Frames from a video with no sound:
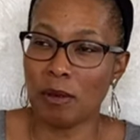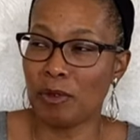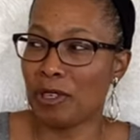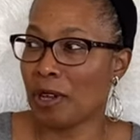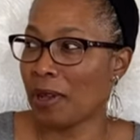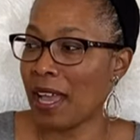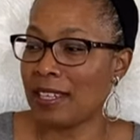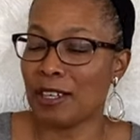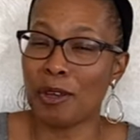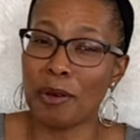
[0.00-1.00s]
you know,
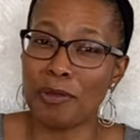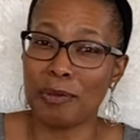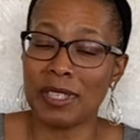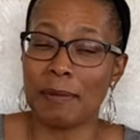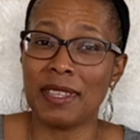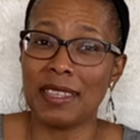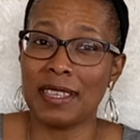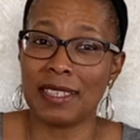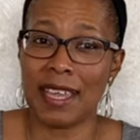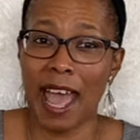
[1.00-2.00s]
kind of go through some of the
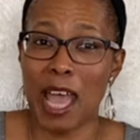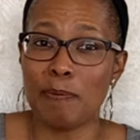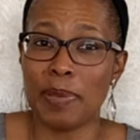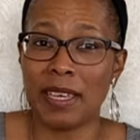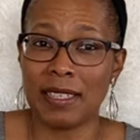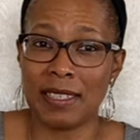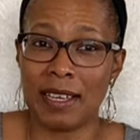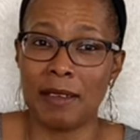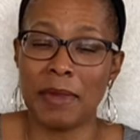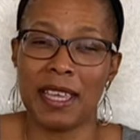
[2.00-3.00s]
things that I picked
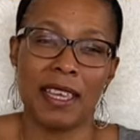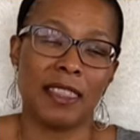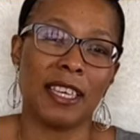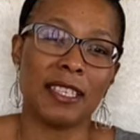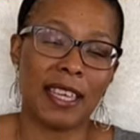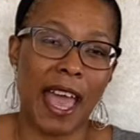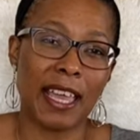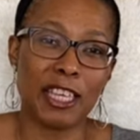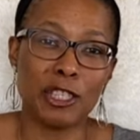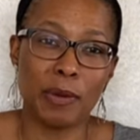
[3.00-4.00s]
up, things that I
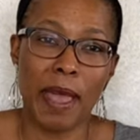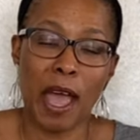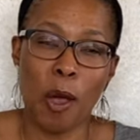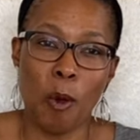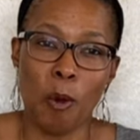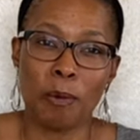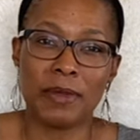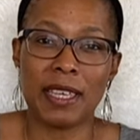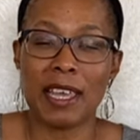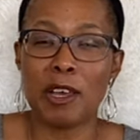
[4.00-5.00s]
can do at home
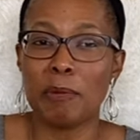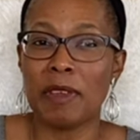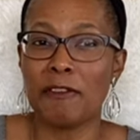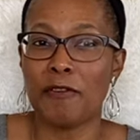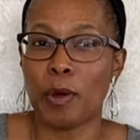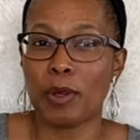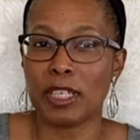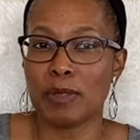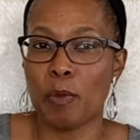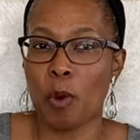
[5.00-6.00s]
to help me
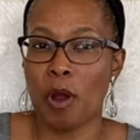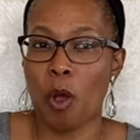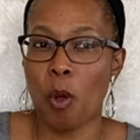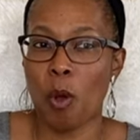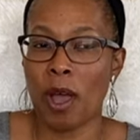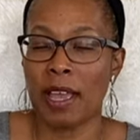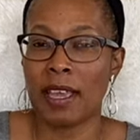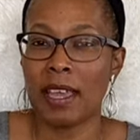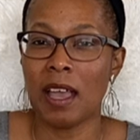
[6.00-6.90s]
focus more on